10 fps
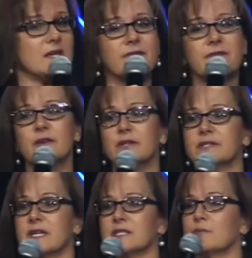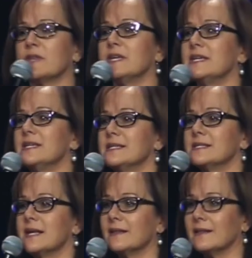fills us with
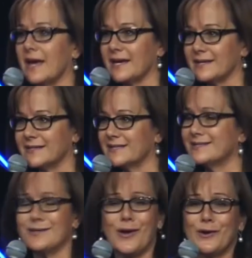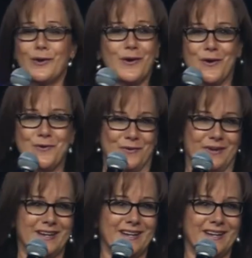his light. It's not our own.